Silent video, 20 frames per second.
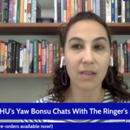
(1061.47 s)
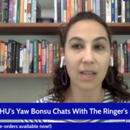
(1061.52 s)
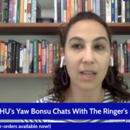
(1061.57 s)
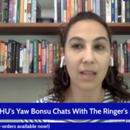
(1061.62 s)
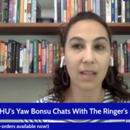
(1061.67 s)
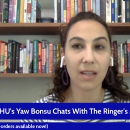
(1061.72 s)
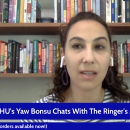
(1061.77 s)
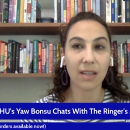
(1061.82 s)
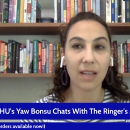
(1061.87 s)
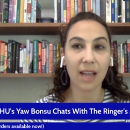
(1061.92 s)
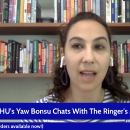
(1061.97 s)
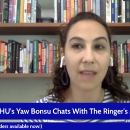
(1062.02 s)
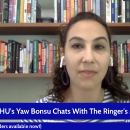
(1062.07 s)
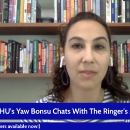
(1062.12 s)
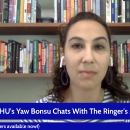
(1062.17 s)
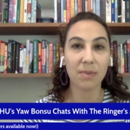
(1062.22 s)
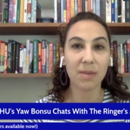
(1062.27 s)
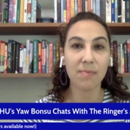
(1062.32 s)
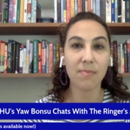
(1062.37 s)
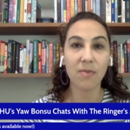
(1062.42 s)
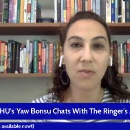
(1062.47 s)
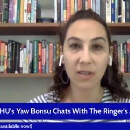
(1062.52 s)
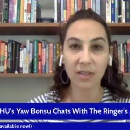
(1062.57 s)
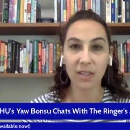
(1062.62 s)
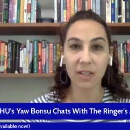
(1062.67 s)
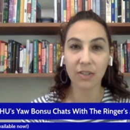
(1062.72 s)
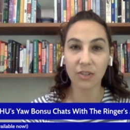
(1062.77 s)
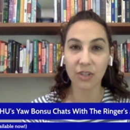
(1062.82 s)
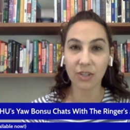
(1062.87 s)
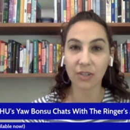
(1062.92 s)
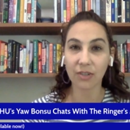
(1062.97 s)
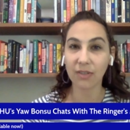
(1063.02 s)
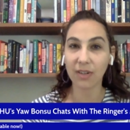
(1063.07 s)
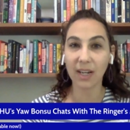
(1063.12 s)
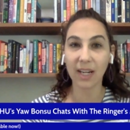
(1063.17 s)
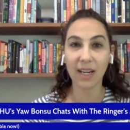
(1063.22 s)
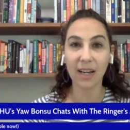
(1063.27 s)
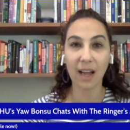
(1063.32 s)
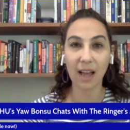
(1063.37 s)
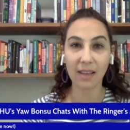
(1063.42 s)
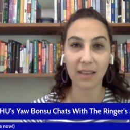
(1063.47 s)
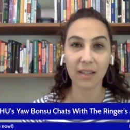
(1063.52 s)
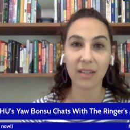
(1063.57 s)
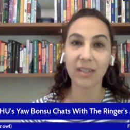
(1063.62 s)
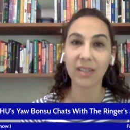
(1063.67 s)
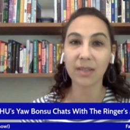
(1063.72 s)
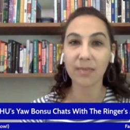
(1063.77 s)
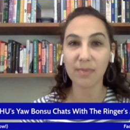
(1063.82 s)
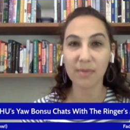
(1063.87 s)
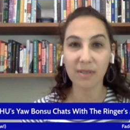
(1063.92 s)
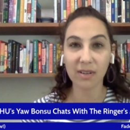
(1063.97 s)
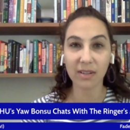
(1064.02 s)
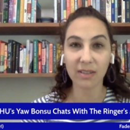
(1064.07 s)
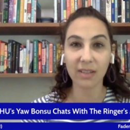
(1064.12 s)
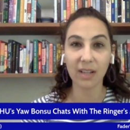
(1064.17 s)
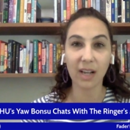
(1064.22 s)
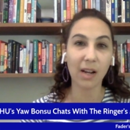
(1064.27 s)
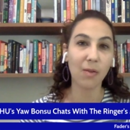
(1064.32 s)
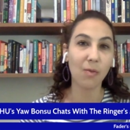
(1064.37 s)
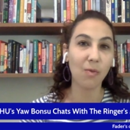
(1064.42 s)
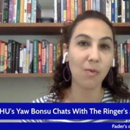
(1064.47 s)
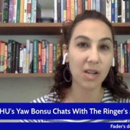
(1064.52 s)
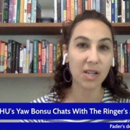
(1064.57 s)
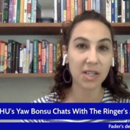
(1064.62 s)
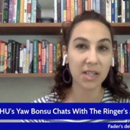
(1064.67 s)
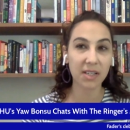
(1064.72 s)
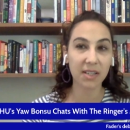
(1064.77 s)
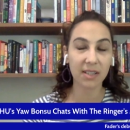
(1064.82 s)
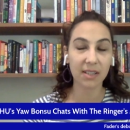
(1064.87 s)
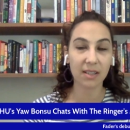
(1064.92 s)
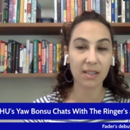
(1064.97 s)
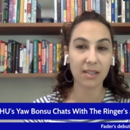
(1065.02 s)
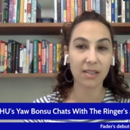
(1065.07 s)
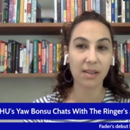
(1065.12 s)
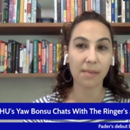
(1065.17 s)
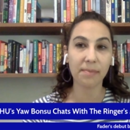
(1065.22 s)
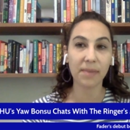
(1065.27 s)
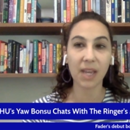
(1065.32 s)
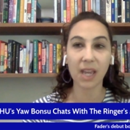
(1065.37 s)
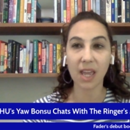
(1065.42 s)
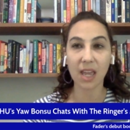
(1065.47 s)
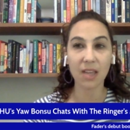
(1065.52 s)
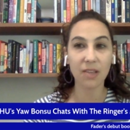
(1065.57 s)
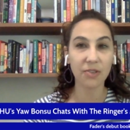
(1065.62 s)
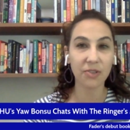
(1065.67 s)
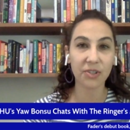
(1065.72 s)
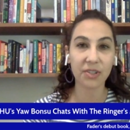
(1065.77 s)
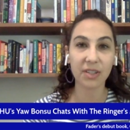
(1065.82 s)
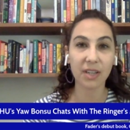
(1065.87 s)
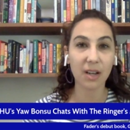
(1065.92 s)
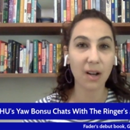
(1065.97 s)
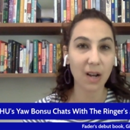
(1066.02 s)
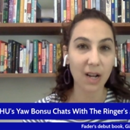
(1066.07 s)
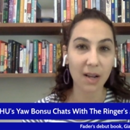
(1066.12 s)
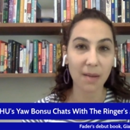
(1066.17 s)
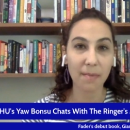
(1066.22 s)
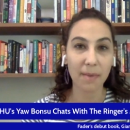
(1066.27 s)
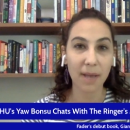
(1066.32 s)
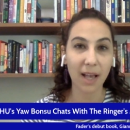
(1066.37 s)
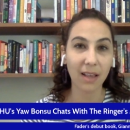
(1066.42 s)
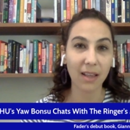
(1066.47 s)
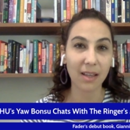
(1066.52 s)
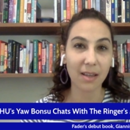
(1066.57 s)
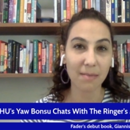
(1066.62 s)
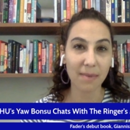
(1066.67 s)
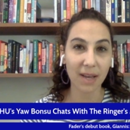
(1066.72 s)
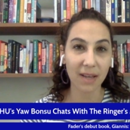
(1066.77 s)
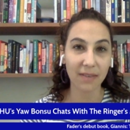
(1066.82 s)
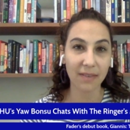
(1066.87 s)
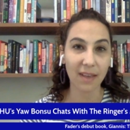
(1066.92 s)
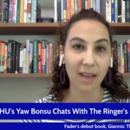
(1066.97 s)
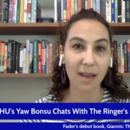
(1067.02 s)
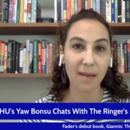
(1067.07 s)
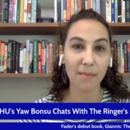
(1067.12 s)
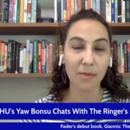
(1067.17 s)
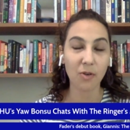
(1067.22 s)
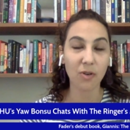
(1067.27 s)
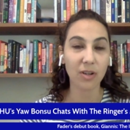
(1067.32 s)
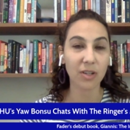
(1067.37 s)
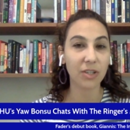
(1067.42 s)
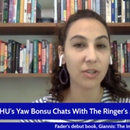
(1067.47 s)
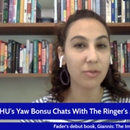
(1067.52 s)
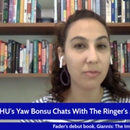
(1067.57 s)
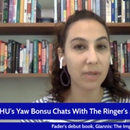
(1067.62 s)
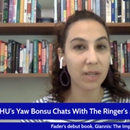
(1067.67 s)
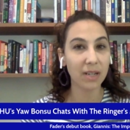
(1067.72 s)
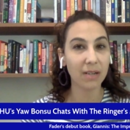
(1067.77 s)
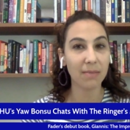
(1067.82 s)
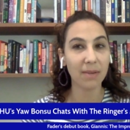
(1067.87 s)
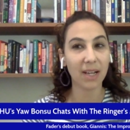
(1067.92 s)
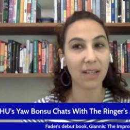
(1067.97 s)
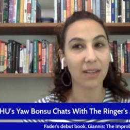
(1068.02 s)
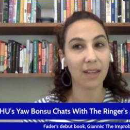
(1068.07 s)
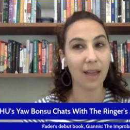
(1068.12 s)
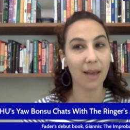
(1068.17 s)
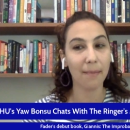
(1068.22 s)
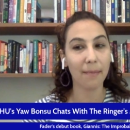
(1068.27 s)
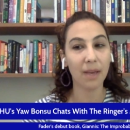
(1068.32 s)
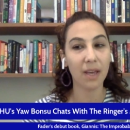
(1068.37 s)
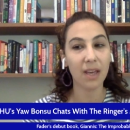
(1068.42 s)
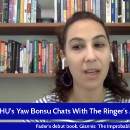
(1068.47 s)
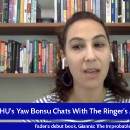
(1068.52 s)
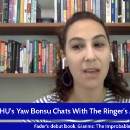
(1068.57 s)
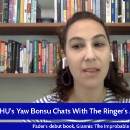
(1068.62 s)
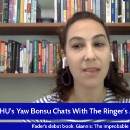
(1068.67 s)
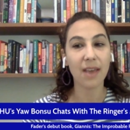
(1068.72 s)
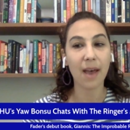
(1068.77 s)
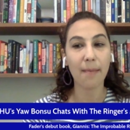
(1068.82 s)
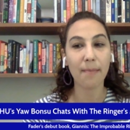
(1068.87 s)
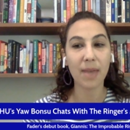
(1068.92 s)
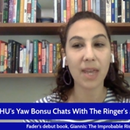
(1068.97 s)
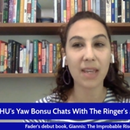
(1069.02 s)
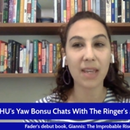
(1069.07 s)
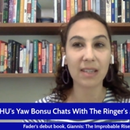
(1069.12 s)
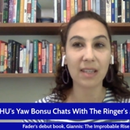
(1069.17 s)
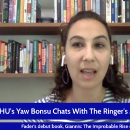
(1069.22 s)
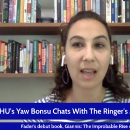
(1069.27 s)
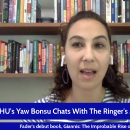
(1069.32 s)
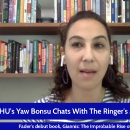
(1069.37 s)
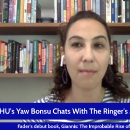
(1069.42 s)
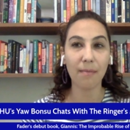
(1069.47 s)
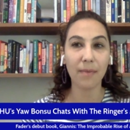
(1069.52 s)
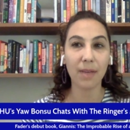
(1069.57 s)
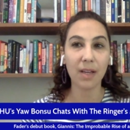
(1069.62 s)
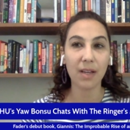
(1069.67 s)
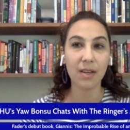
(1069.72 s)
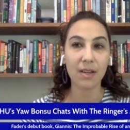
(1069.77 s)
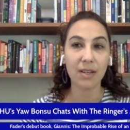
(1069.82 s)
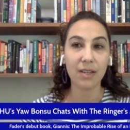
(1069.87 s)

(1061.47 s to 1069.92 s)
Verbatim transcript: okay, they have to be more than just great at their sport. Like, what is something interesting or compelling about them, or human about them, that makes them